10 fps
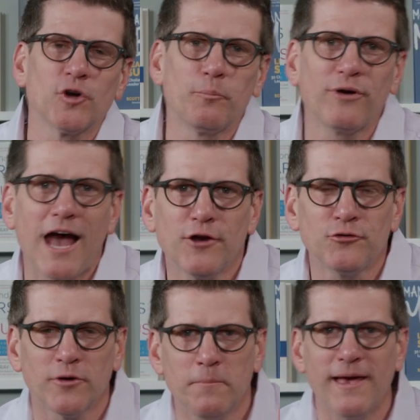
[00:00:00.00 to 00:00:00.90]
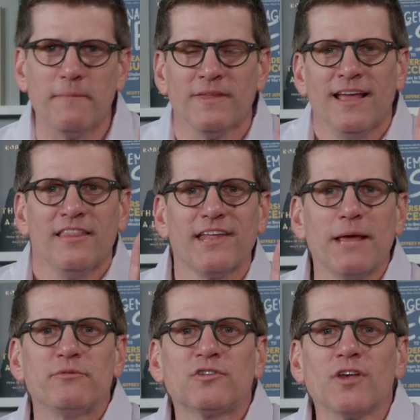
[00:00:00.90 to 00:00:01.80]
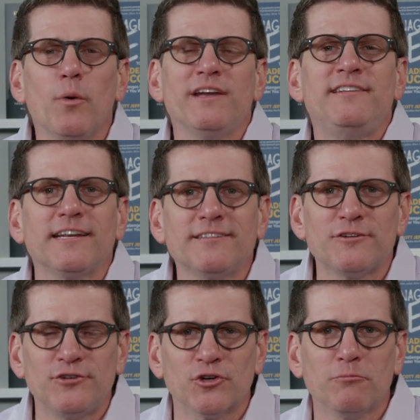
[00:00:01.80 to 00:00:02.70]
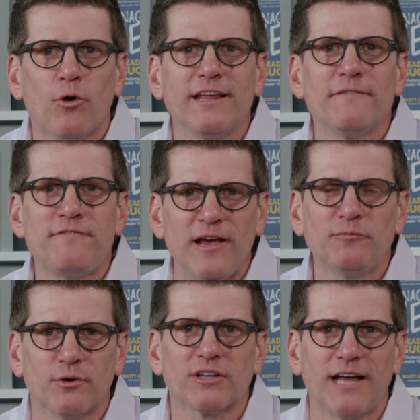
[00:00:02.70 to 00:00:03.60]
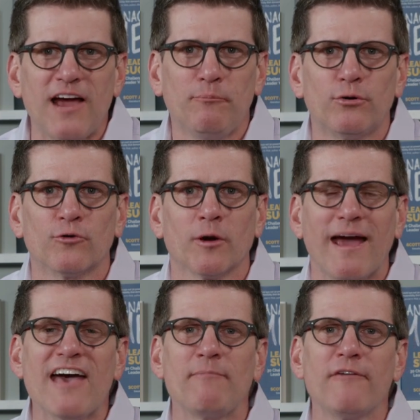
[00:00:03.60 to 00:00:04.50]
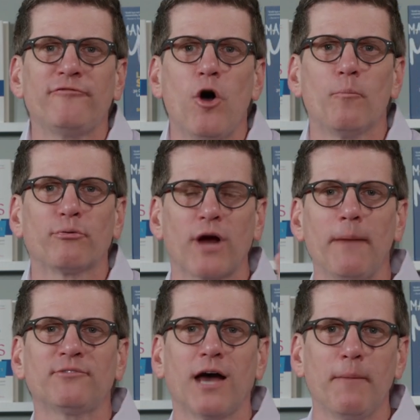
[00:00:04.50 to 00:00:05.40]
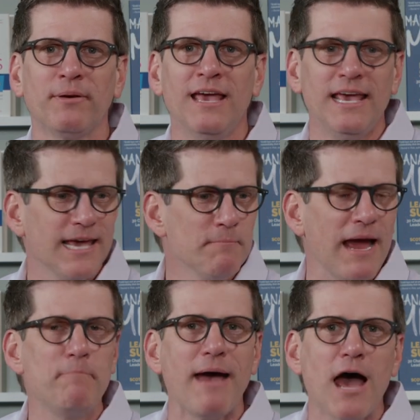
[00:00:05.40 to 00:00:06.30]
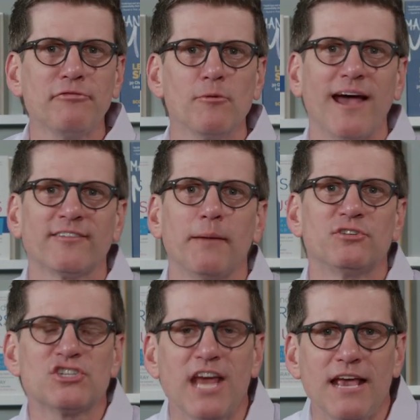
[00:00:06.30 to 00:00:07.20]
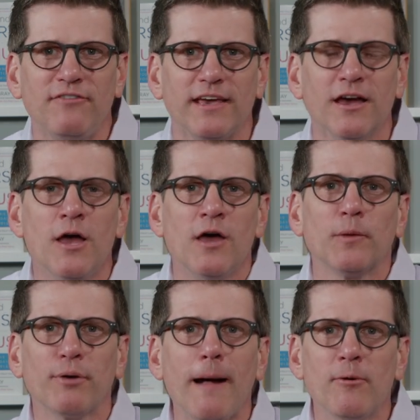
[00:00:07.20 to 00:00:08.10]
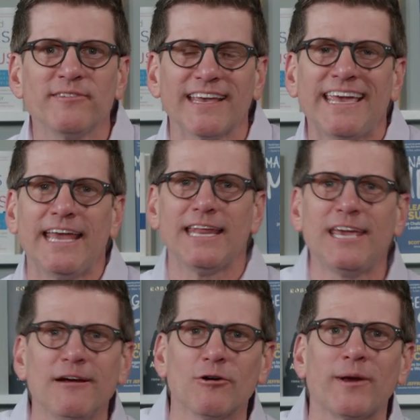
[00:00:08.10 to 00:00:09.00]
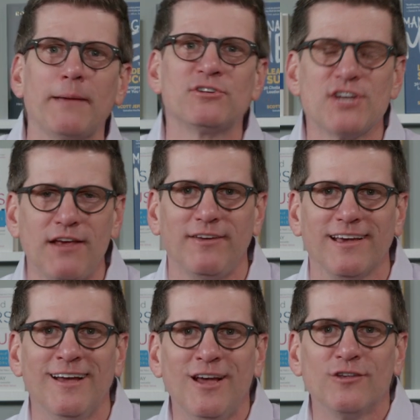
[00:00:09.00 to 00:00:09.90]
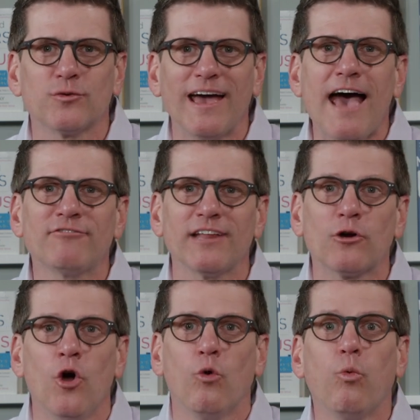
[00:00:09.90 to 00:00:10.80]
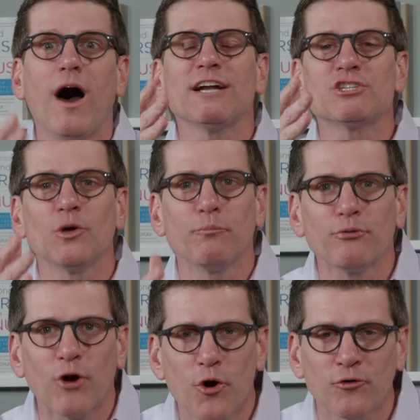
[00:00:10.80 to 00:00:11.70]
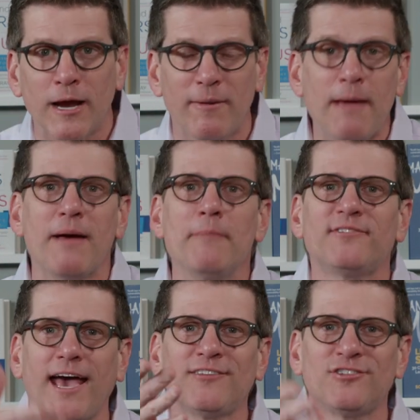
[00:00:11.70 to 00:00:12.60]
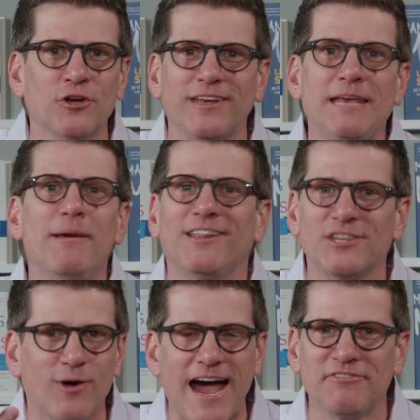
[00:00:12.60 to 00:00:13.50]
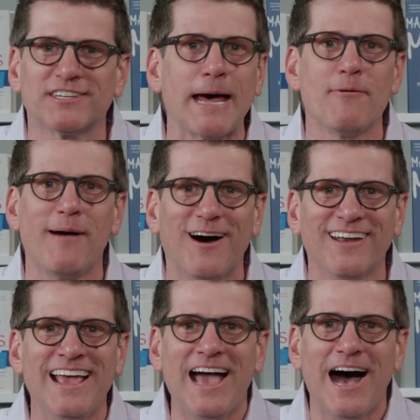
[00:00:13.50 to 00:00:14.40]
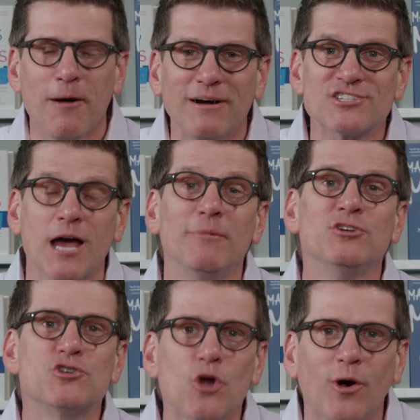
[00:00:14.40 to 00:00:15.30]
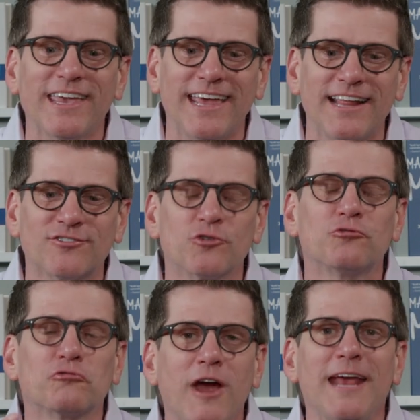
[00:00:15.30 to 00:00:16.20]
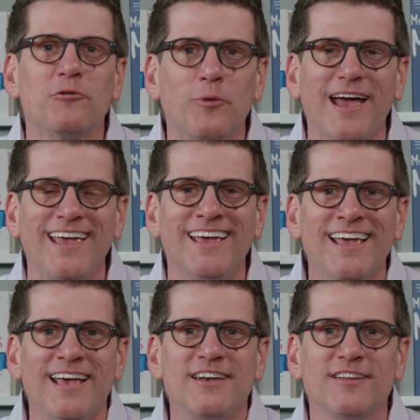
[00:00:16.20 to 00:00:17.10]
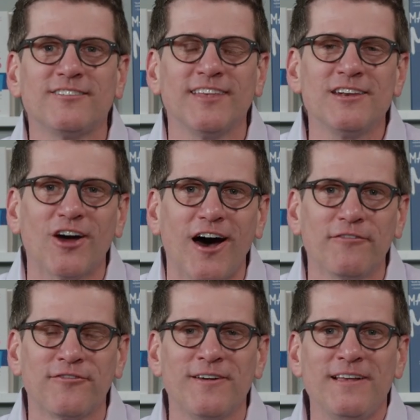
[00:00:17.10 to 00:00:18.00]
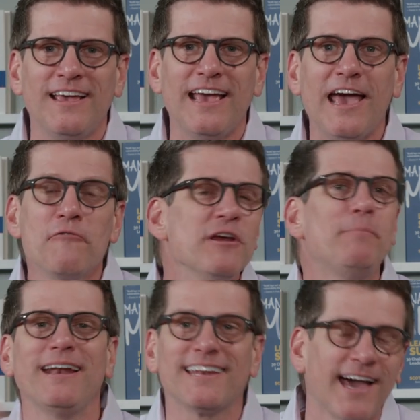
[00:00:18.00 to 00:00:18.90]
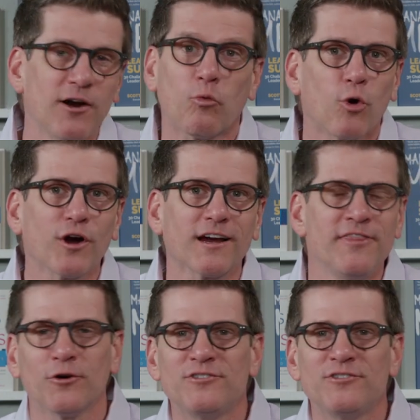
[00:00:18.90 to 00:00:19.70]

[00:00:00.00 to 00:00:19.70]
or proud to admit that I'm so addicted to your morning Facebook Live program. I have my phone propped up in my bathroom as I'm shaving. The problem is I can't hear it when I'm shaving. So I have to like watch the program. I'm, I'm texting or emailing you half the time about how much I'm enjoying it. It's a great way to send off everybody to kind of work in their